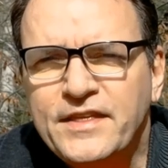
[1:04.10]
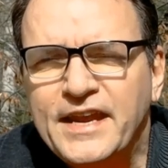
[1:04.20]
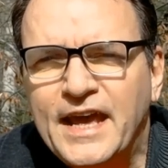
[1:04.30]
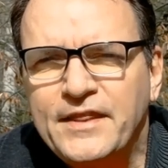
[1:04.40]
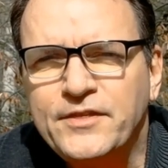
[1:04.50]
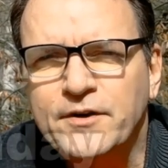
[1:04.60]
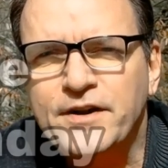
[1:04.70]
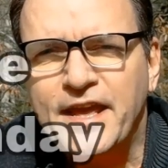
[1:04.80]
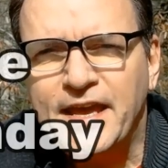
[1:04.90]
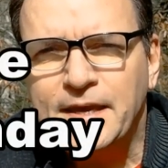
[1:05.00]
that had their
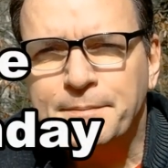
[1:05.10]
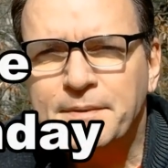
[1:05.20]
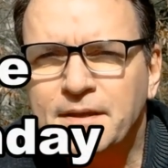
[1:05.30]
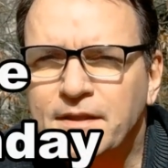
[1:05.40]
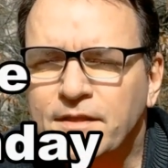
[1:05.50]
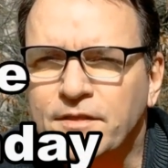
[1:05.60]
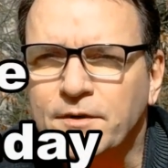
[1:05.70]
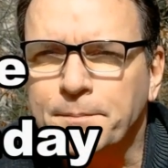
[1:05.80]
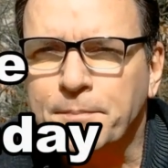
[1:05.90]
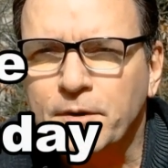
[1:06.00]
name,
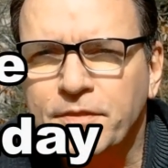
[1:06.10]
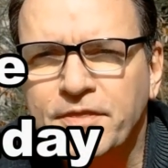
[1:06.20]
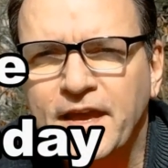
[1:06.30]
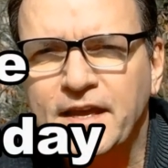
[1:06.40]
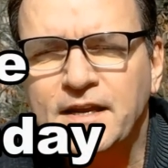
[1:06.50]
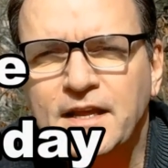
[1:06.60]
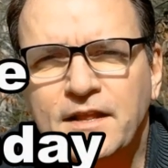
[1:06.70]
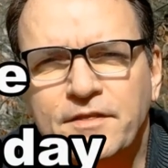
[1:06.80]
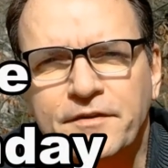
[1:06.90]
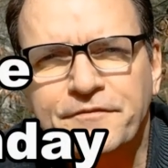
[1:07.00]
their birth date,
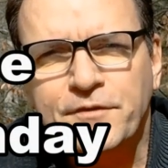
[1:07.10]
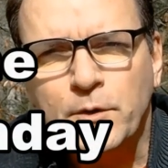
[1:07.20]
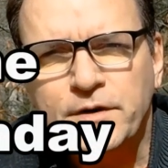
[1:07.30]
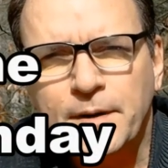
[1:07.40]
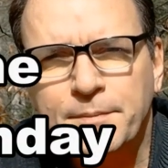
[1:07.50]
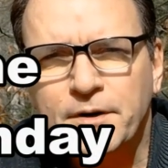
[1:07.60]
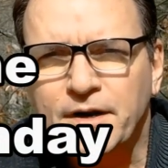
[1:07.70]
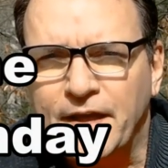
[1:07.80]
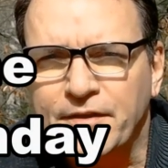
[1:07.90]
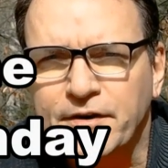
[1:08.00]
their phone number,
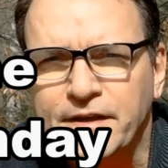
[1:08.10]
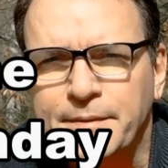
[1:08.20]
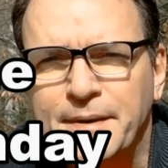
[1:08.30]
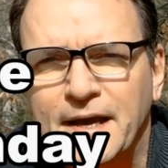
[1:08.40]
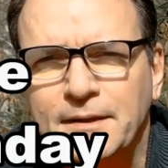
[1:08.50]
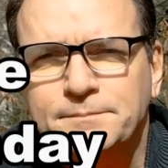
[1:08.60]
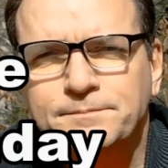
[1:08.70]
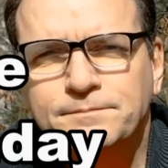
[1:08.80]
and their email.